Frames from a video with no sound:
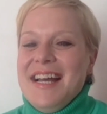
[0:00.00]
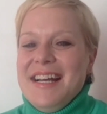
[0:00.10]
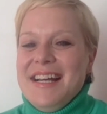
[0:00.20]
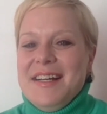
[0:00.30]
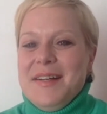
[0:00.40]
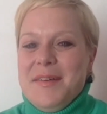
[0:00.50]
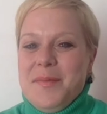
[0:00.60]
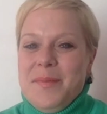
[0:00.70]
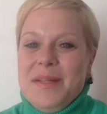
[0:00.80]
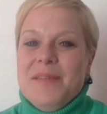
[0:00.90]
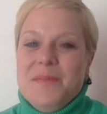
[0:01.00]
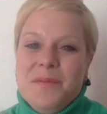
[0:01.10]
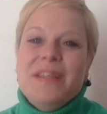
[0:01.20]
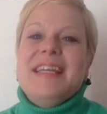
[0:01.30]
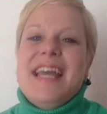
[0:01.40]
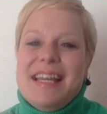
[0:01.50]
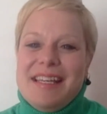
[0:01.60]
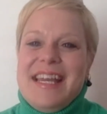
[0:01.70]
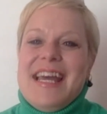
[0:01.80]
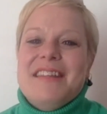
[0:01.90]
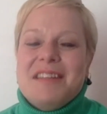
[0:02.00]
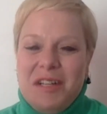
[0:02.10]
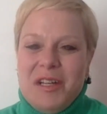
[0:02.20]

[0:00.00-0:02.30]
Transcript: But we can get